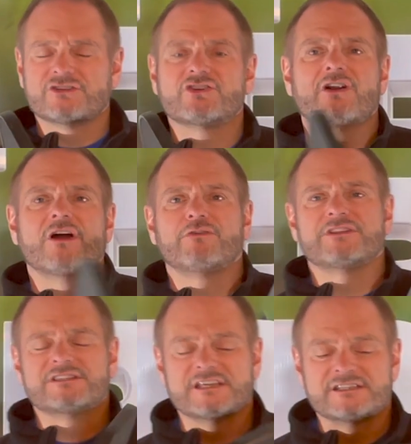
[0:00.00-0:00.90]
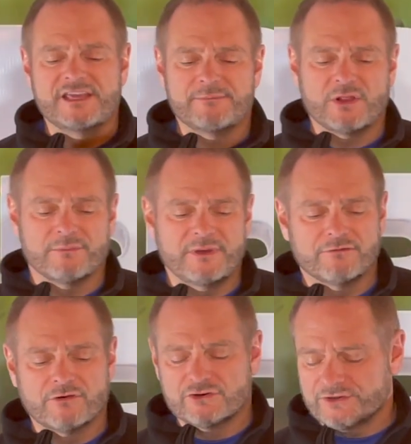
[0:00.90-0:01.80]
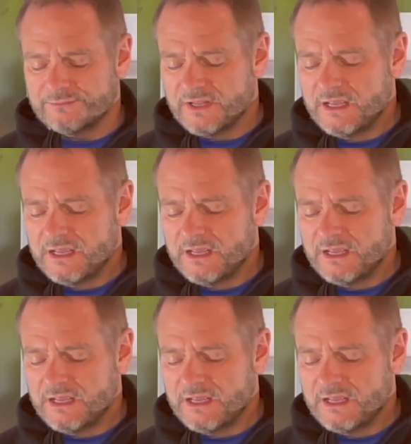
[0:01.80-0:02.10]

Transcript: start off with the 16 millimeter version.